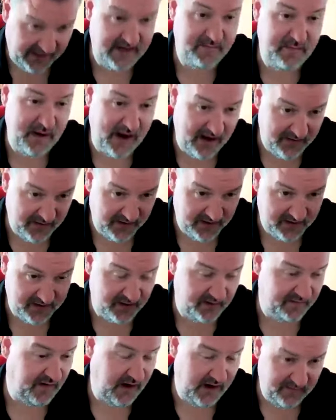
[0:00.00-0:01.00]
keep at this
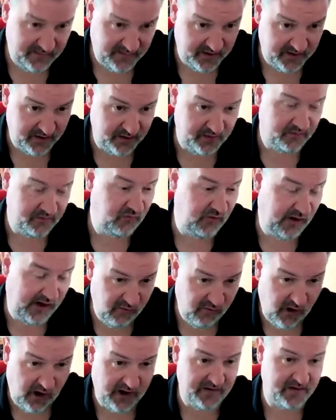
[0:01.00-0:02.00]
and if I have to do
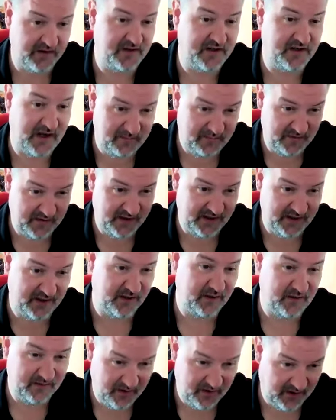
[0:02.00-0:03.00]
rewrite the same
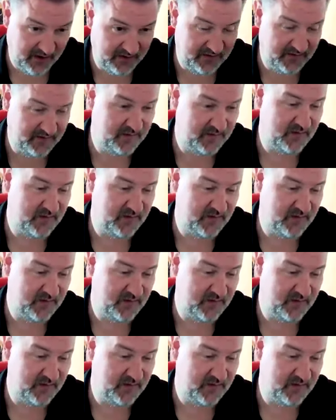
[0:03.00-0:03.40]
thing like